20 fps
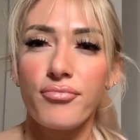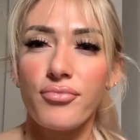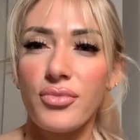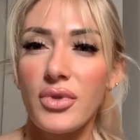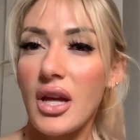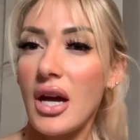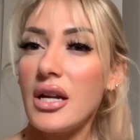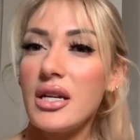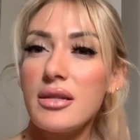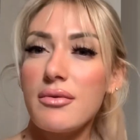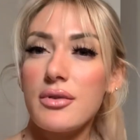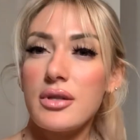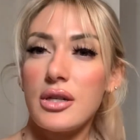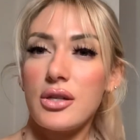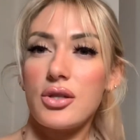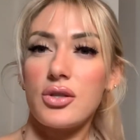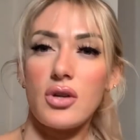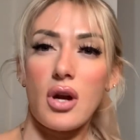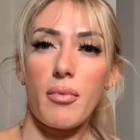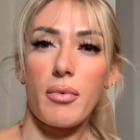Kind of smells like
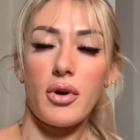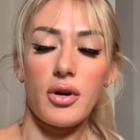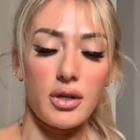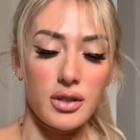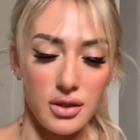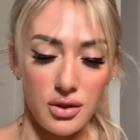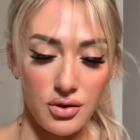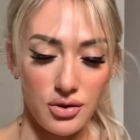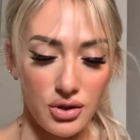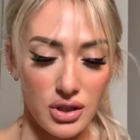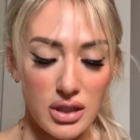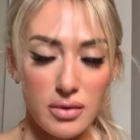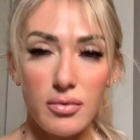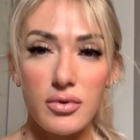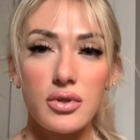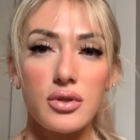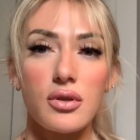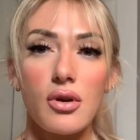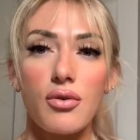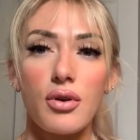strawberries. It just smells
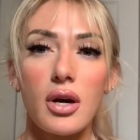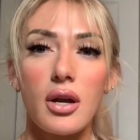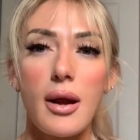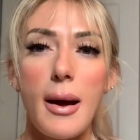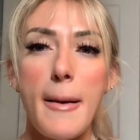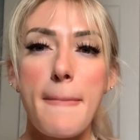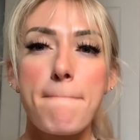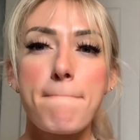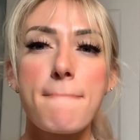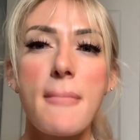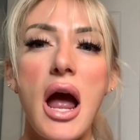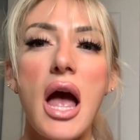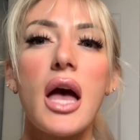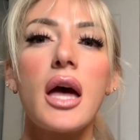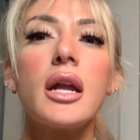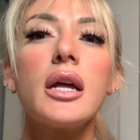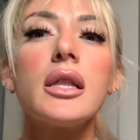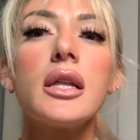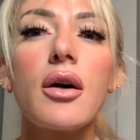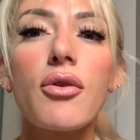so good.
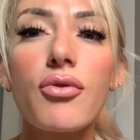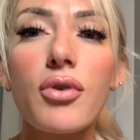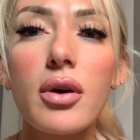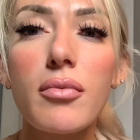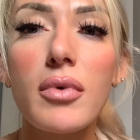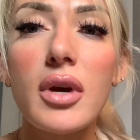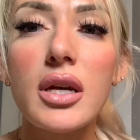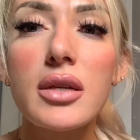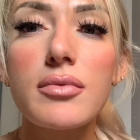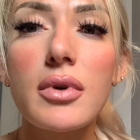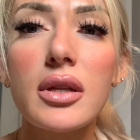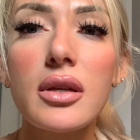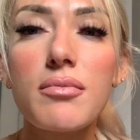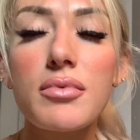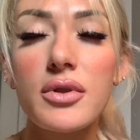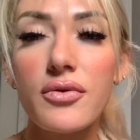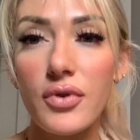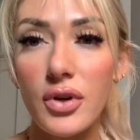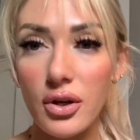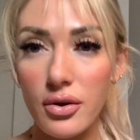And I love the way it makes my
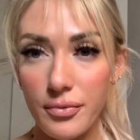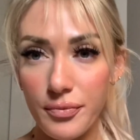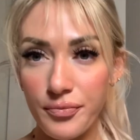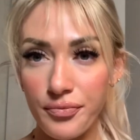lips feel.